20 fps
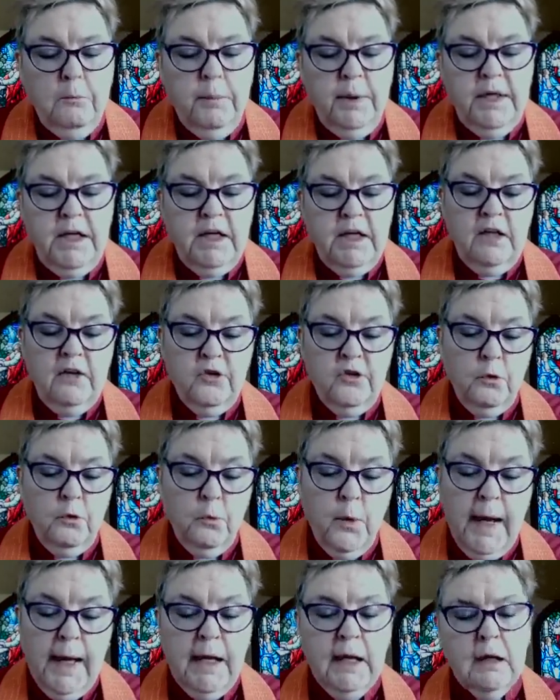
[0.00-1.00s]
but it is a
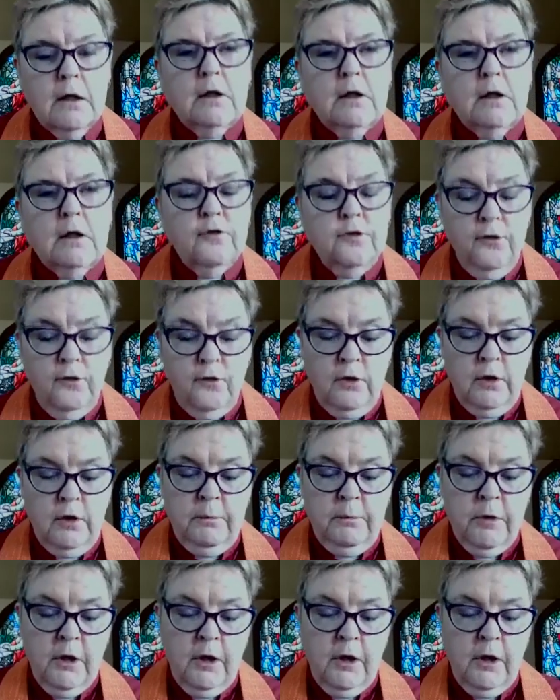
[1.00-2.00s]
radical
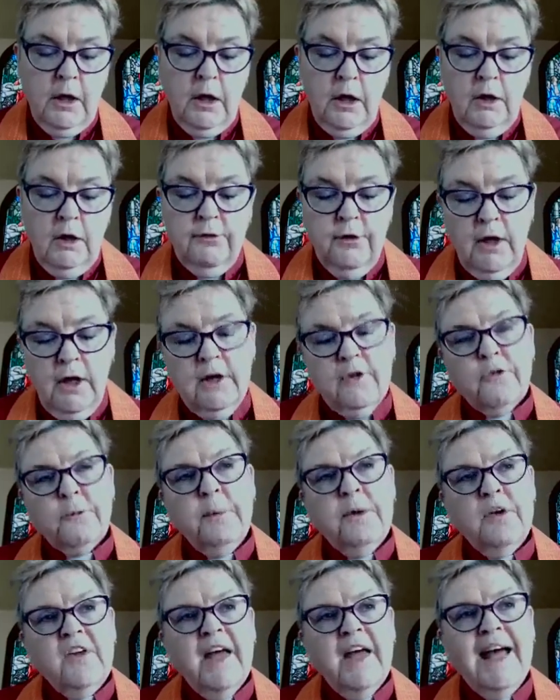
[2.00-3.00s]
form of
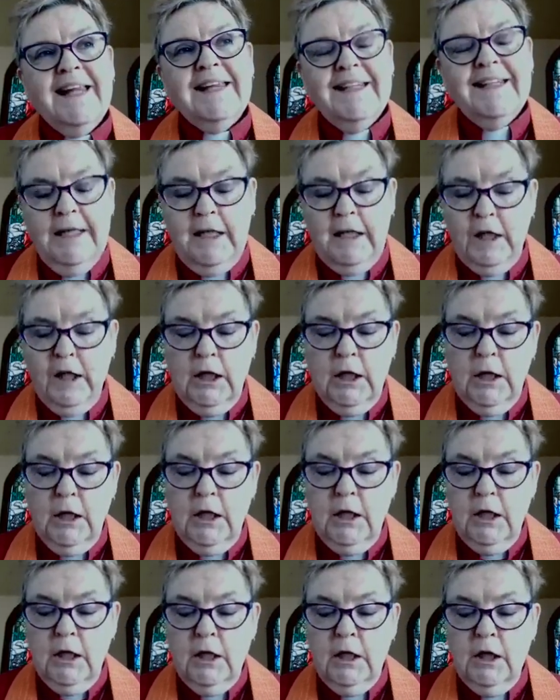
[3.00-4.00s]
hospitality
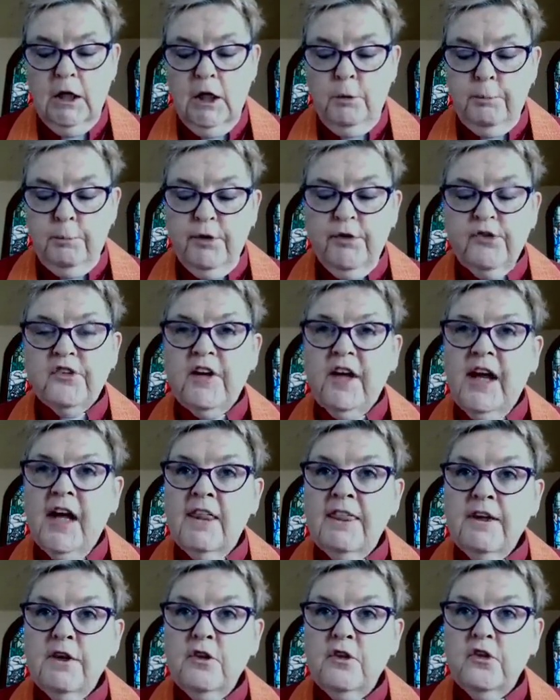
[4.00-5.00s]
that puts
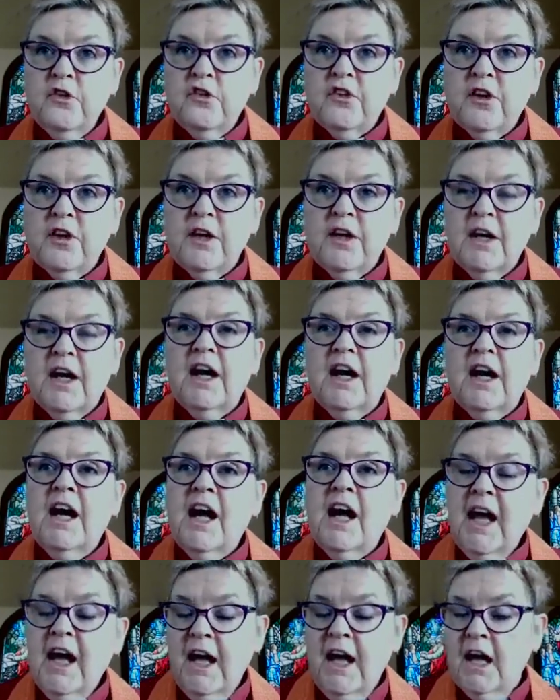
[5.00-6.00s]
others
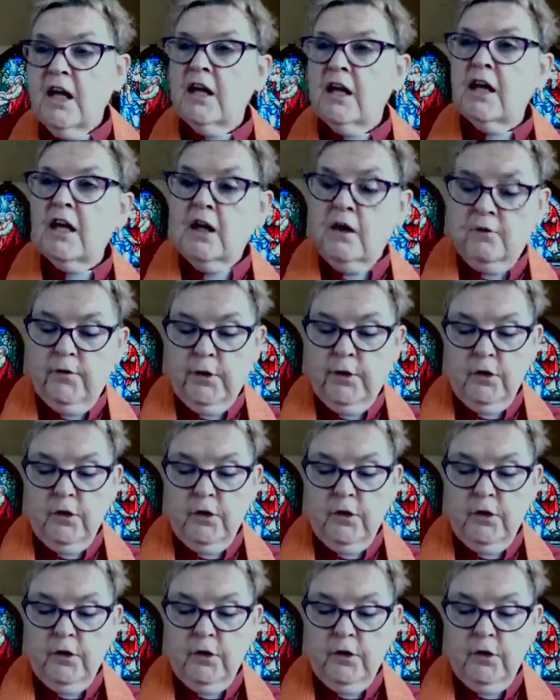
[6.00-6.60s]
ahead of